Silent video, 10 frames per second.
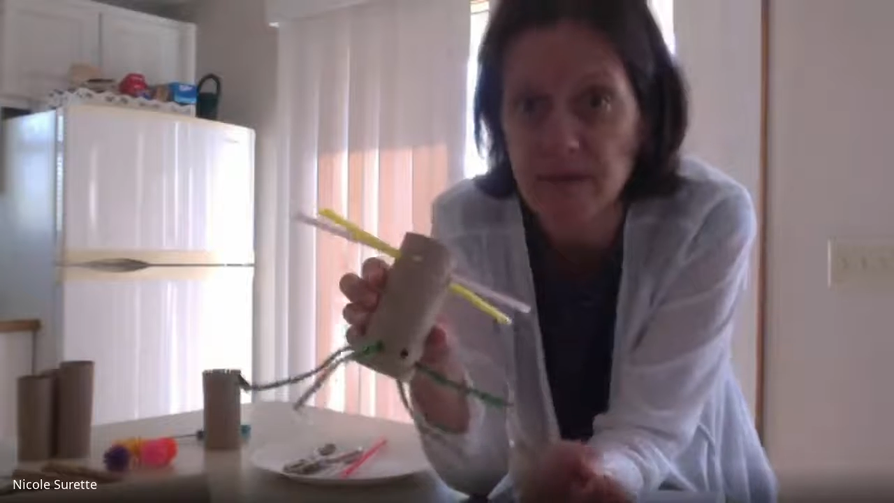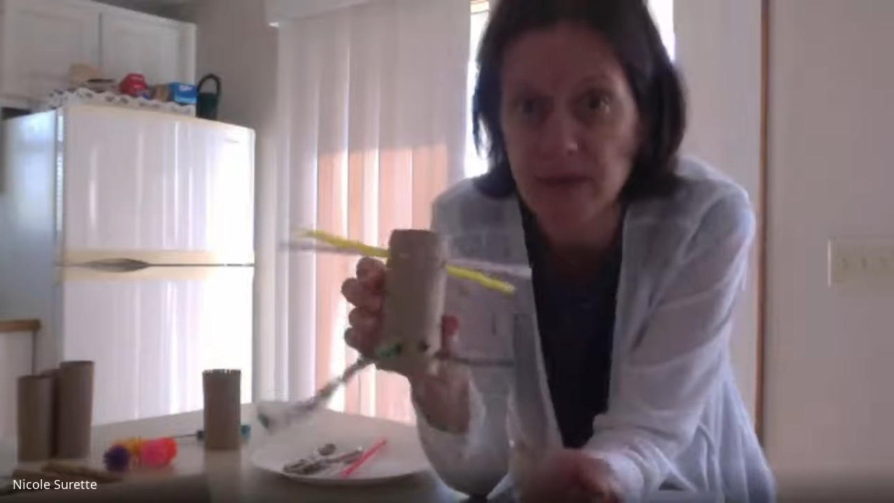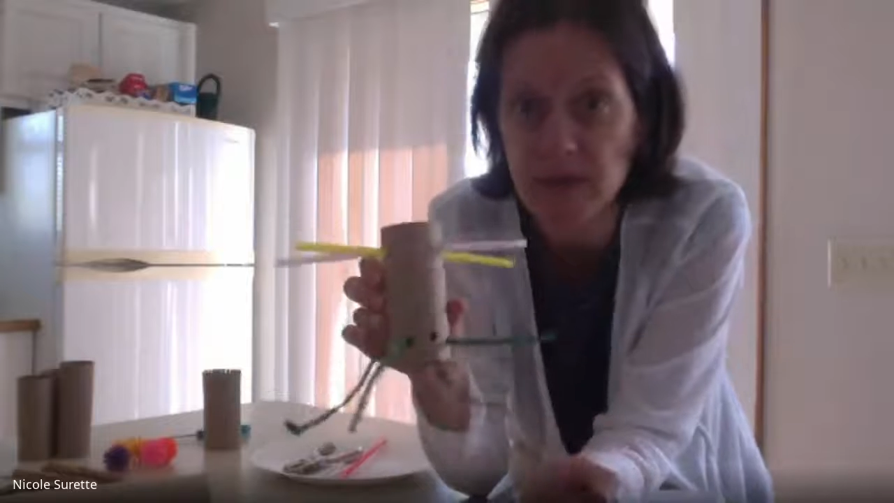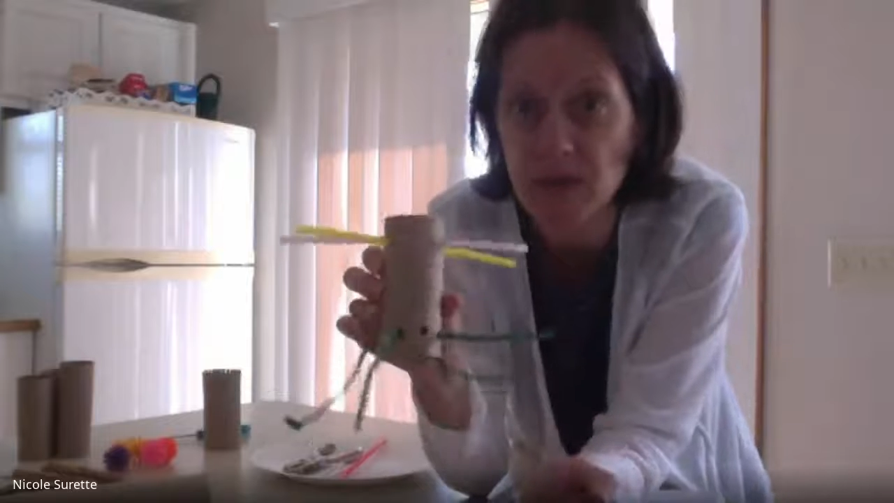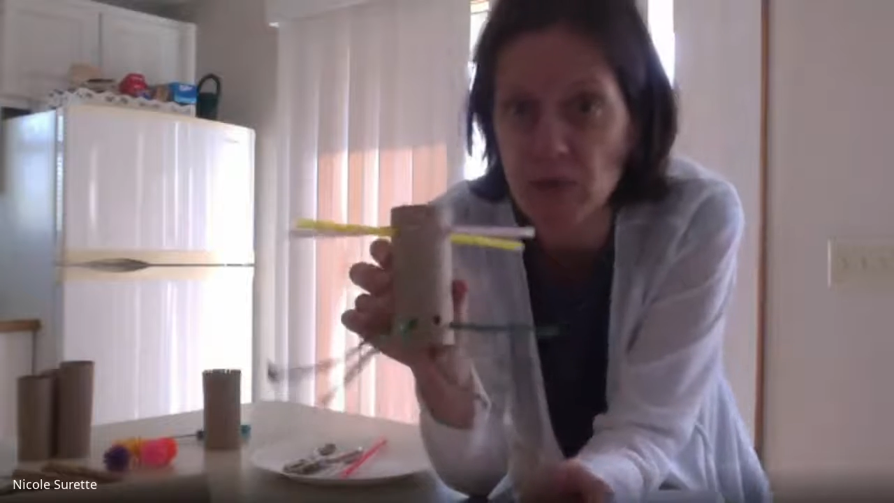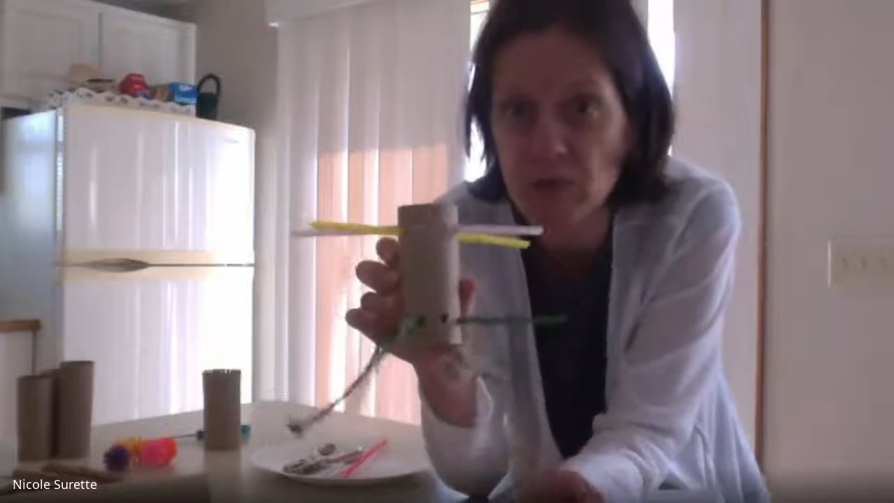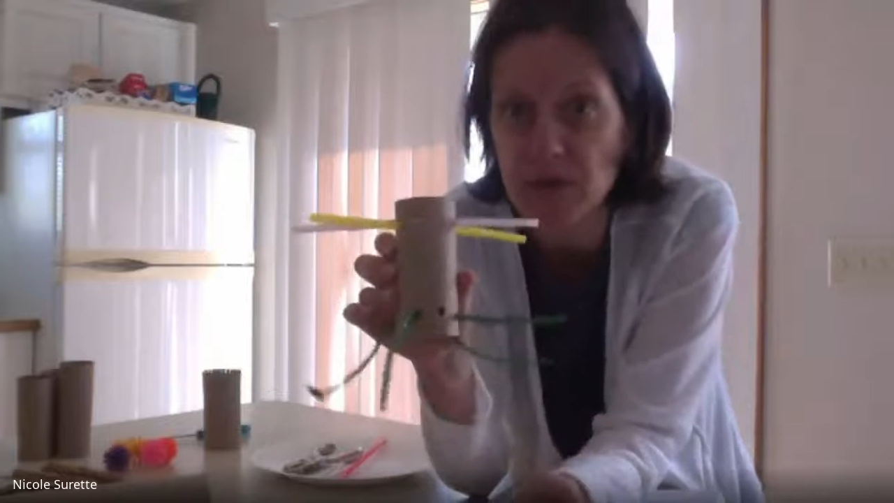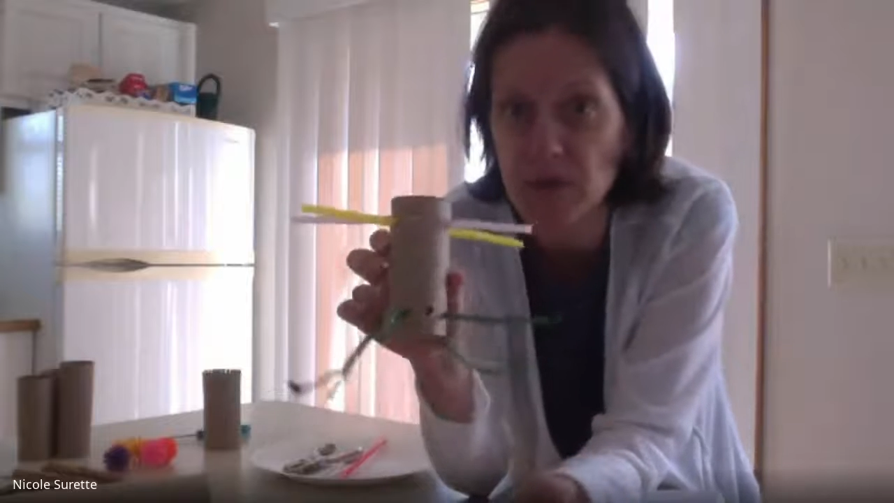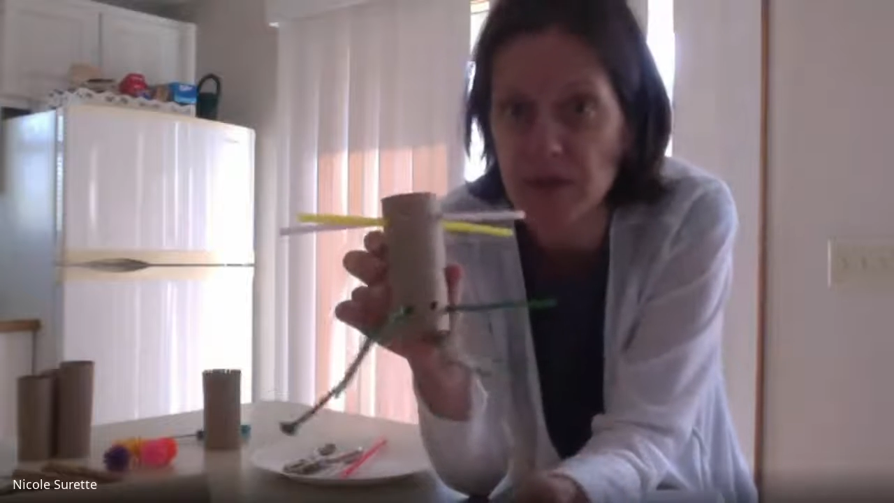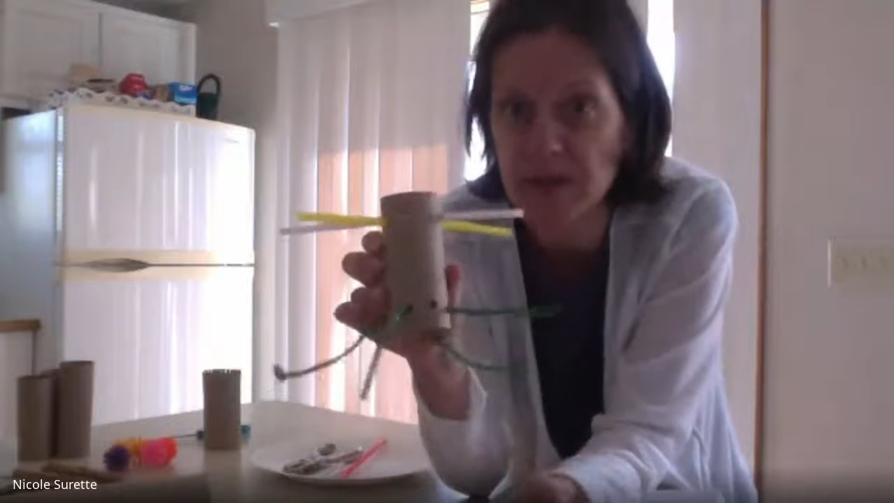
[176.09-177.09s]
very
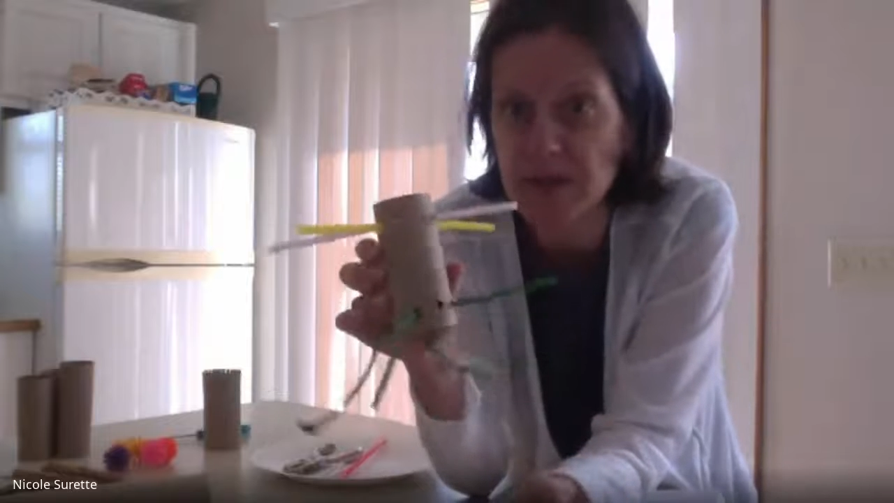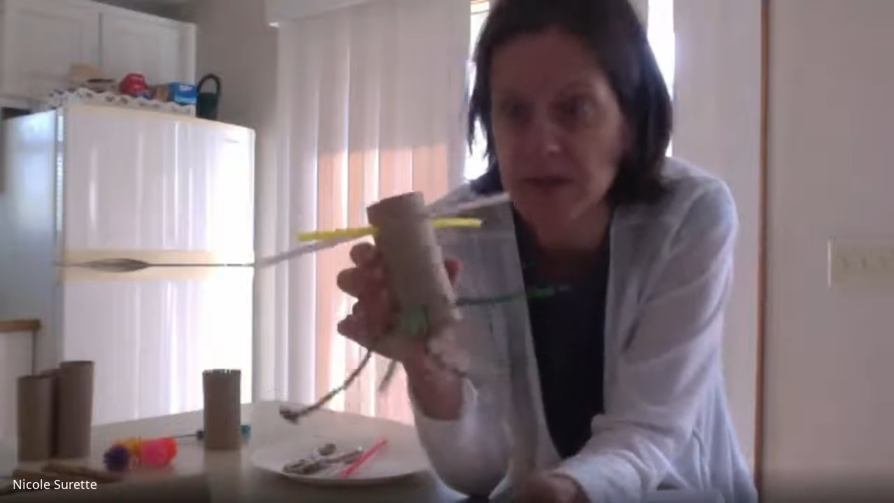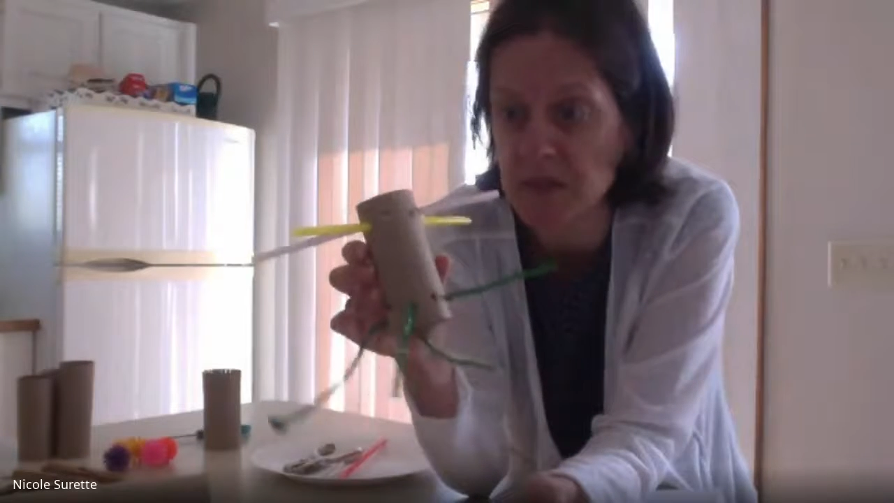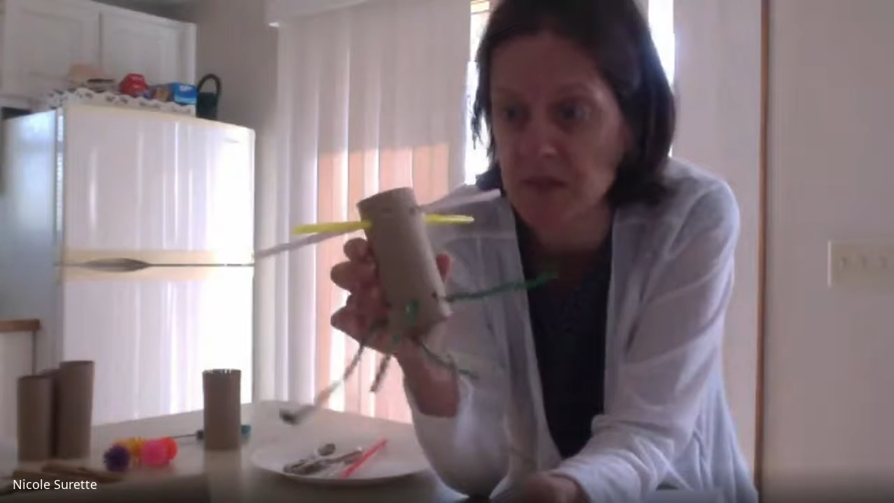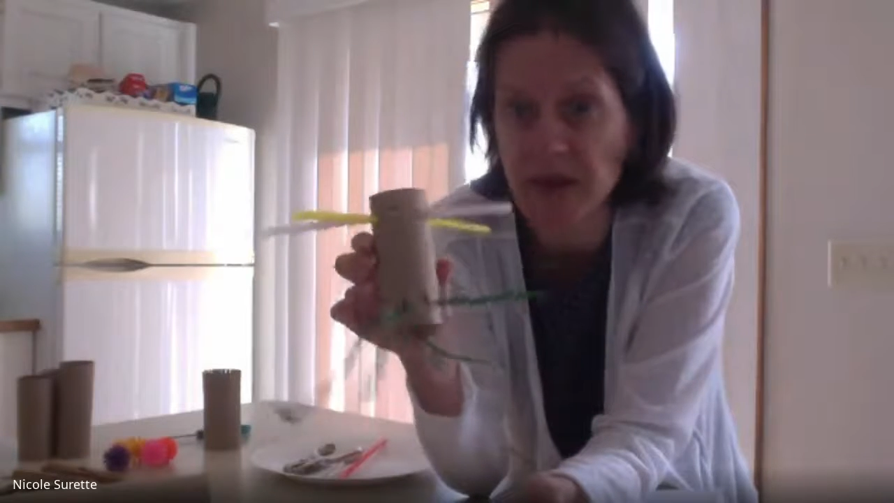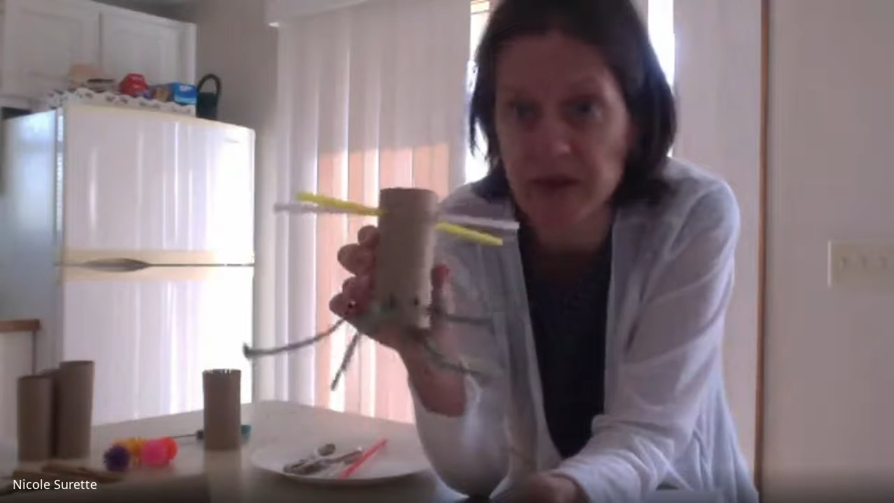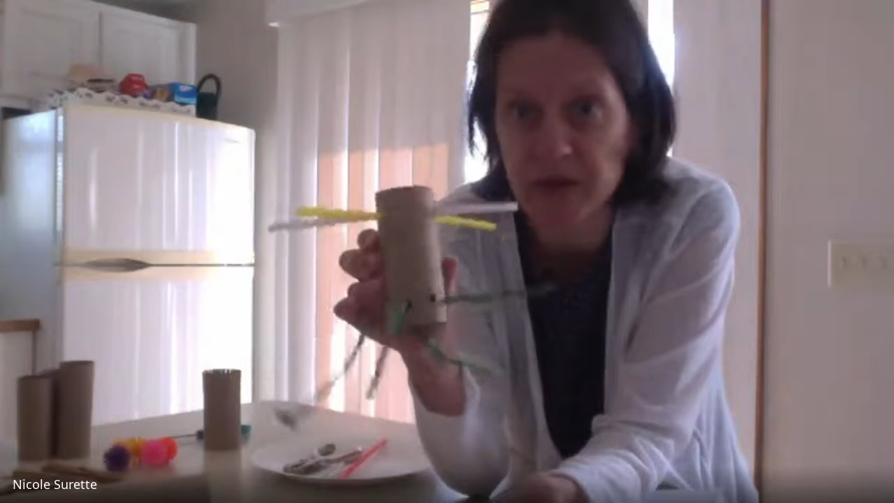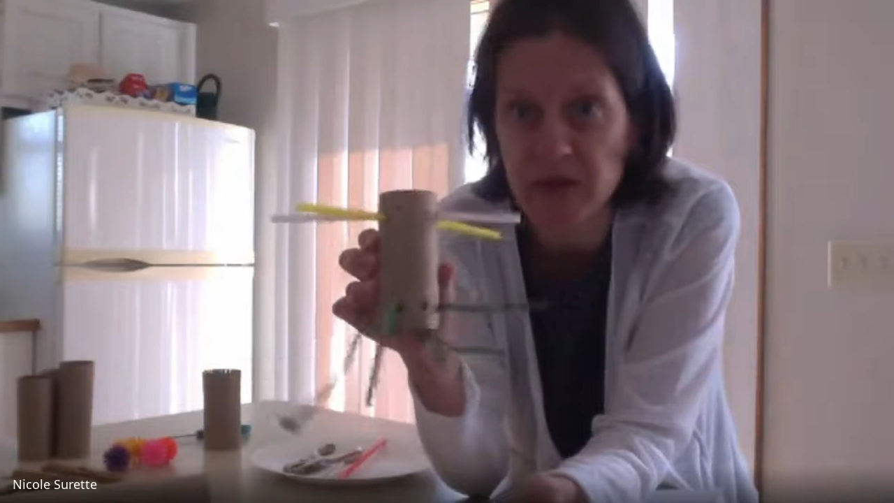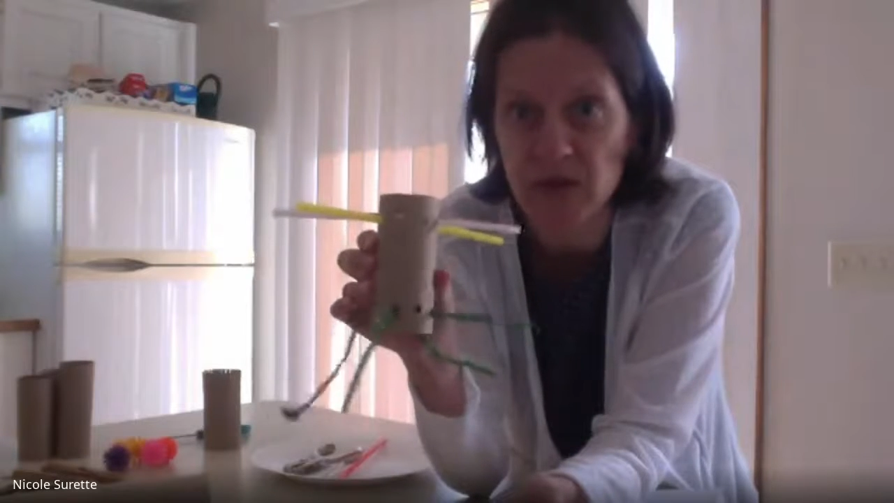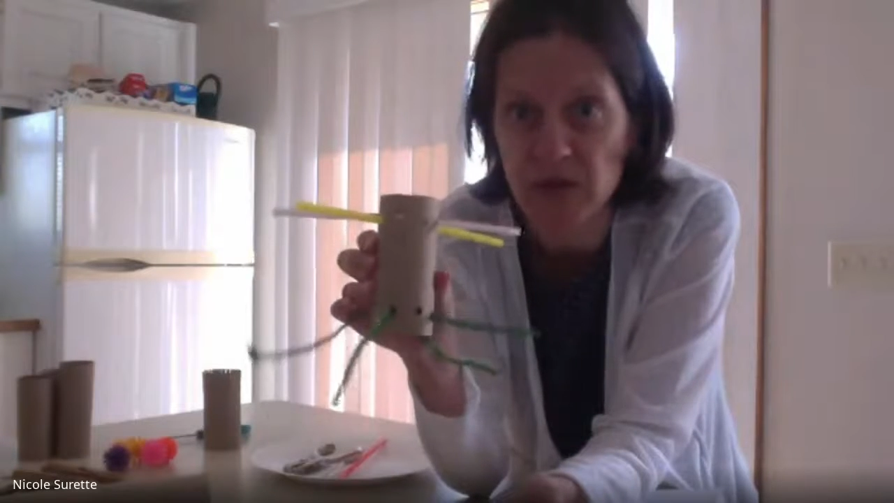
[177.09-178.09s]
goofy looking
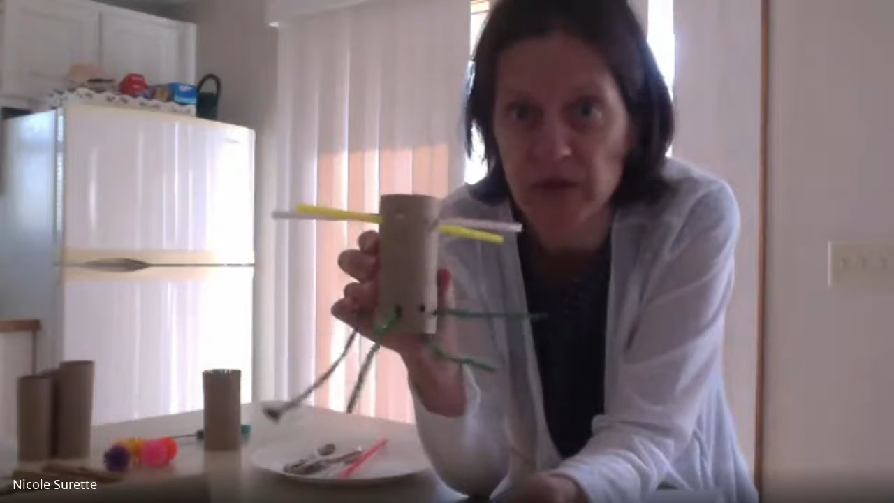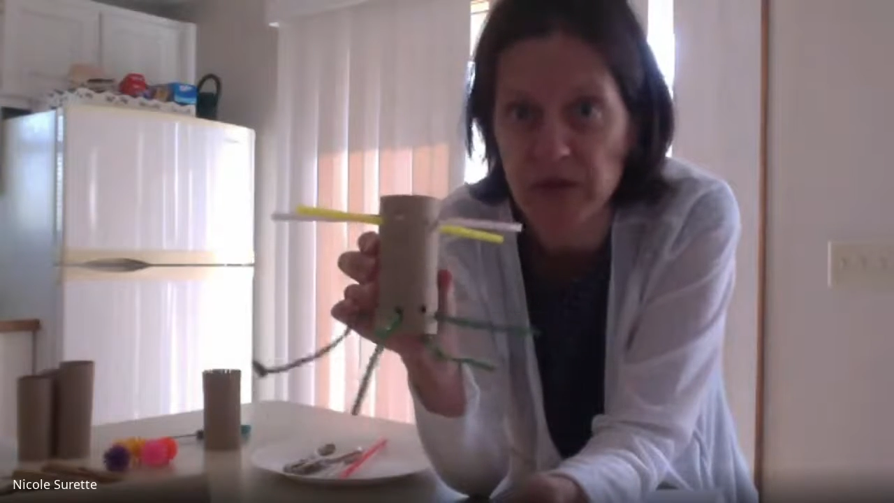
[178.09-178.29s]
spider.